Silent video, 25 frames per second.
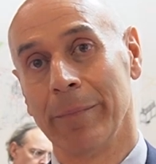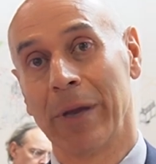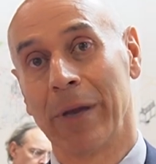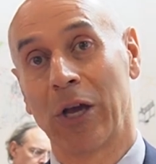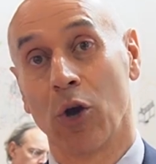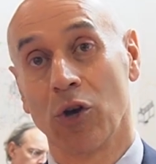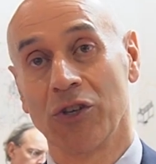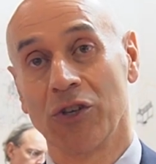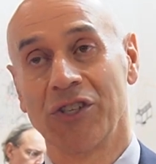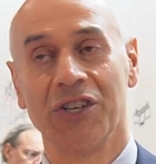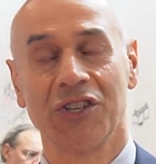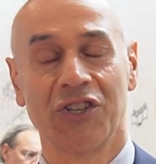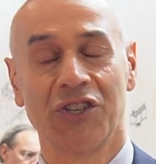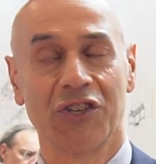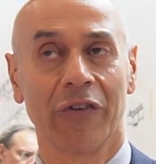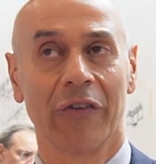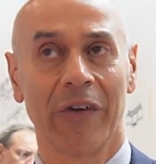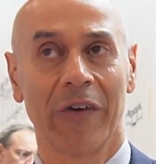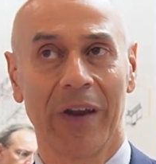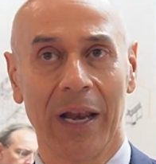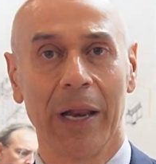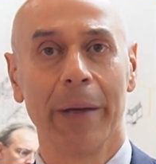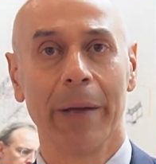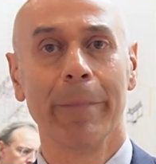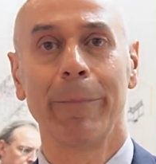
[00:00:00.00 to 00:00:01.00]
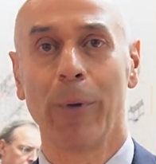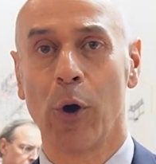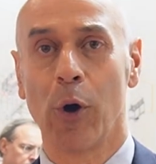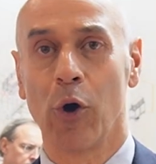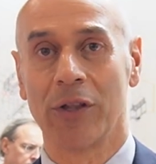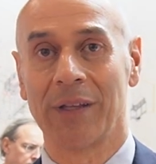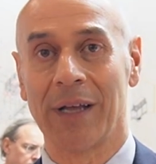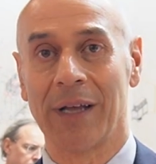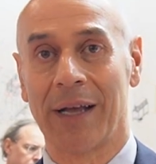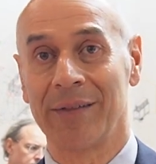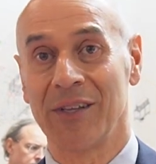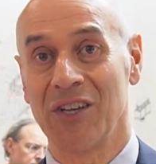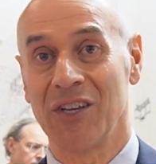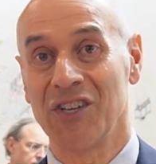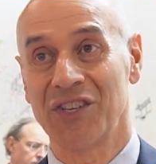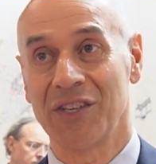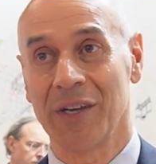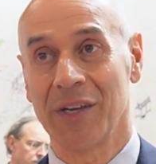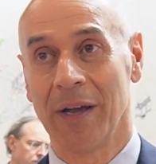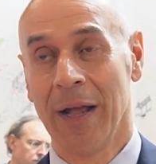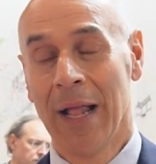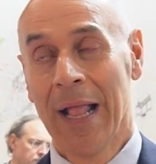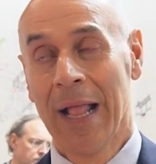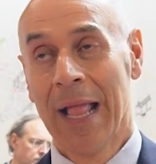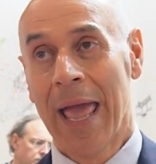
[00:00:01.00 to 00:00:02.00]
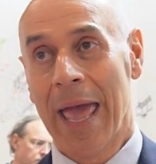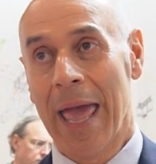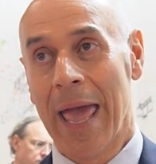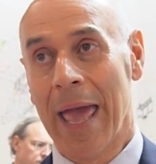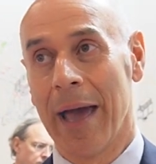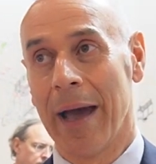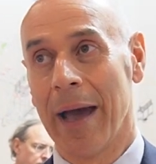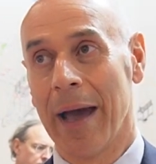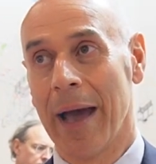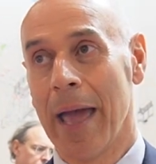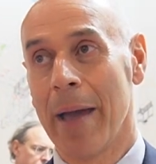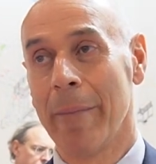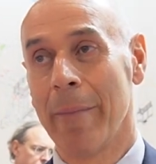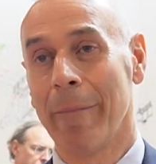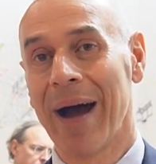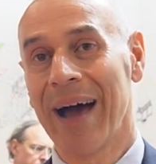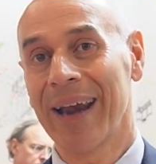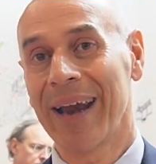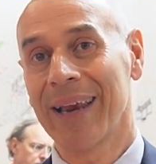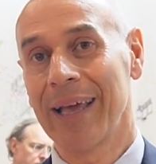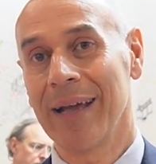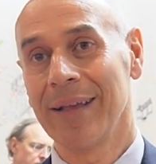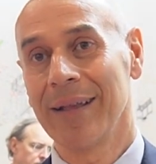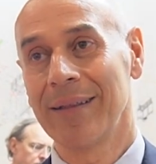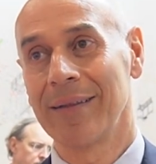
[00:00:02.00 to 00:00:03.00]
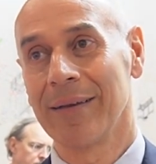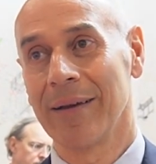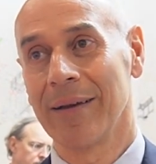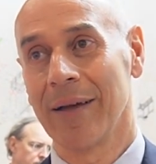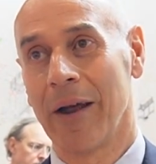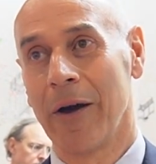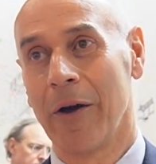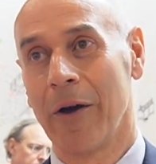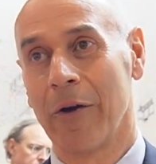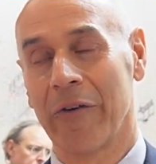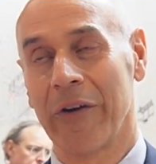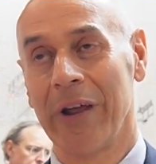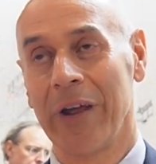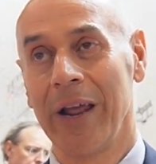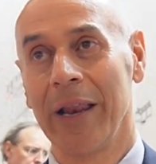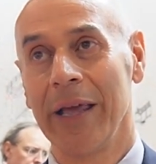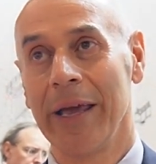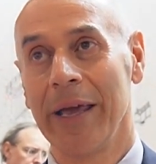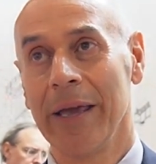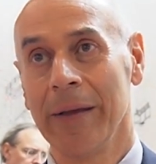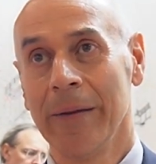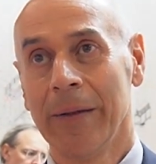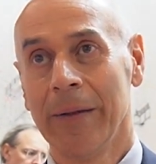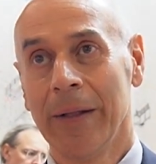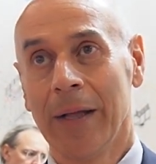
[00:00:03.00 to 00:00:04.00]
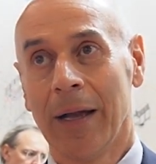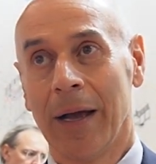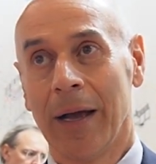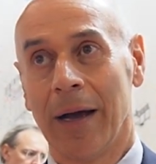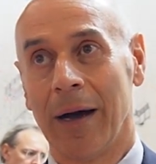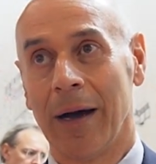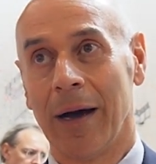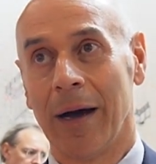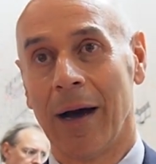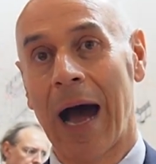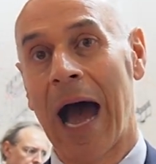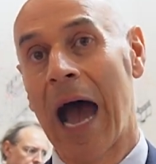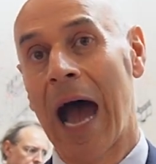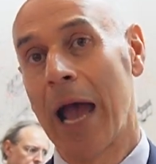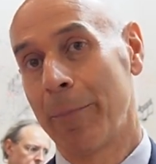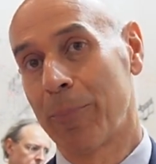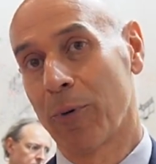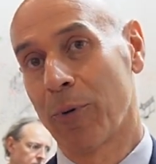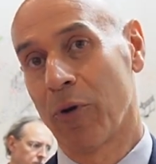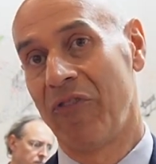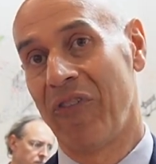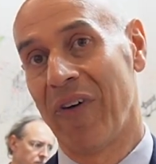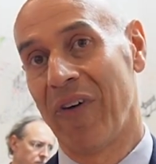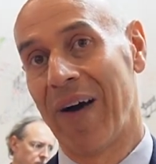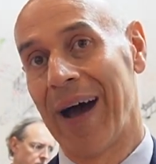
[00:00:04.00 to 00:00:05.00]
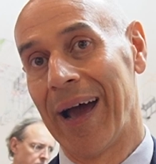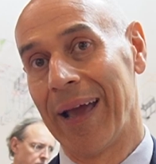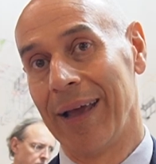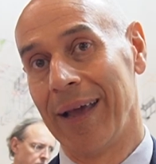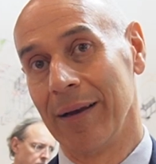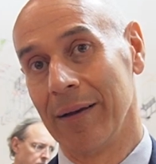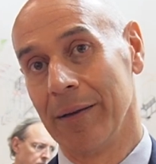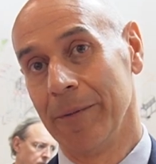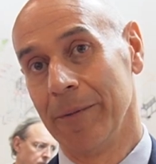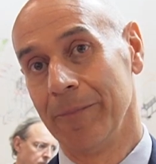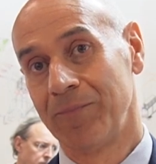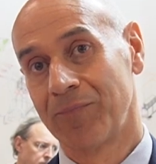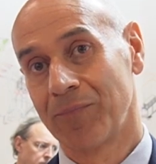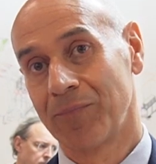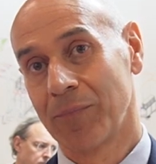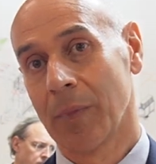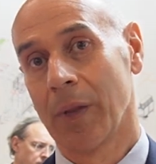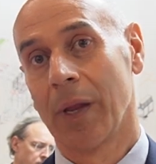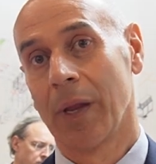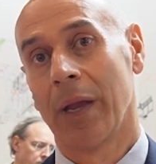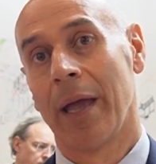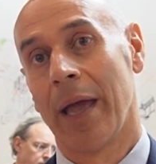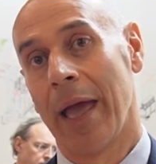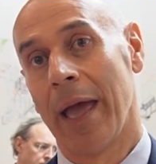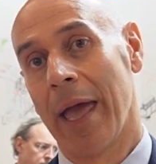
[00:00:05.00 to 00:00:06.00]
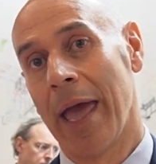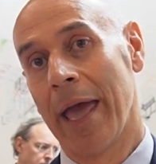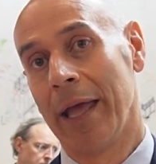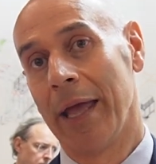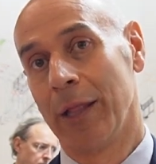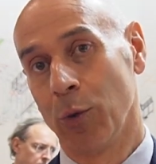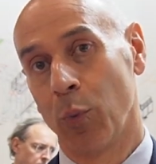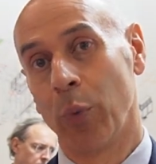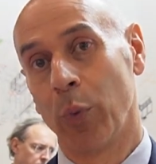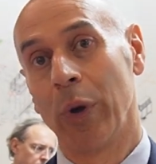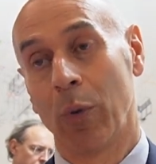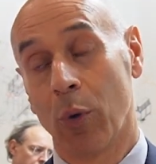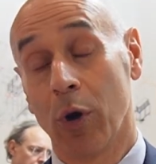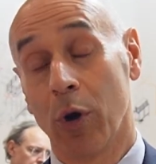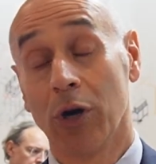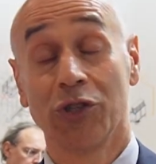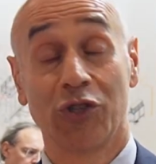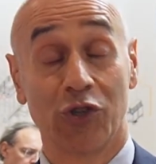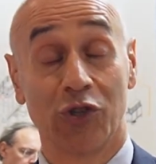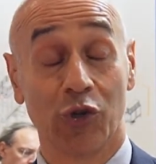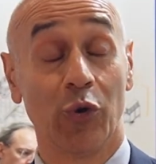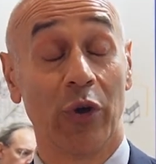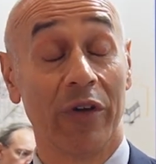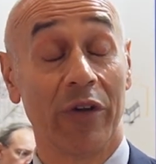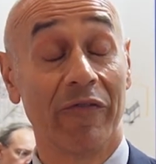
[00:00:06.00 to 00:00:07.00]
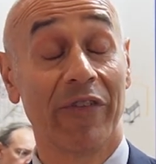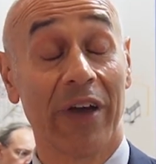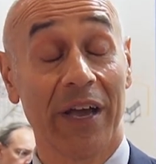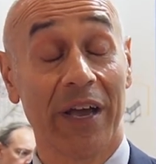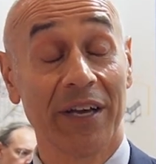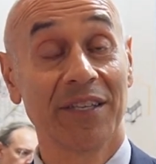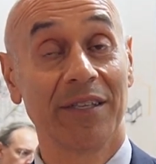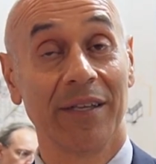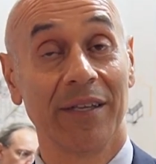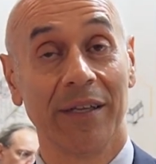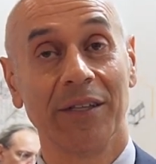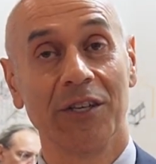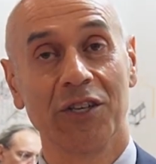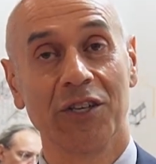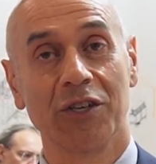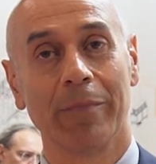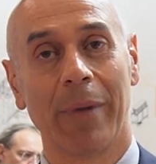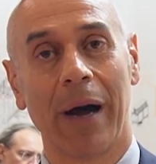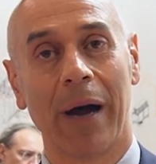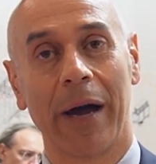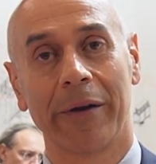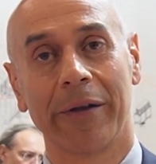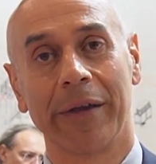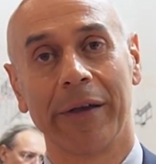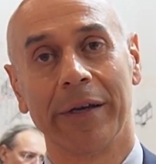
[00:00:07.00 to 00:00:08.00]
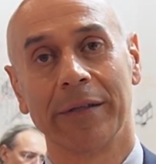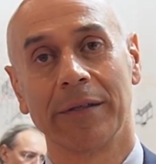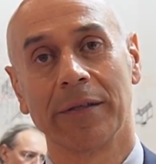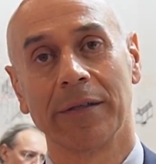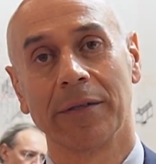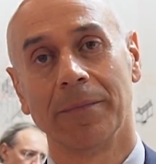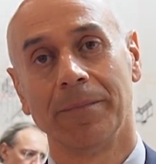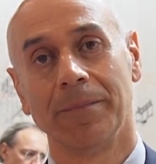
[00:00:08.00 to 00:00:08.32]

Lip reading: because it's really important. It's a market really high profile, and we want to invest in this market.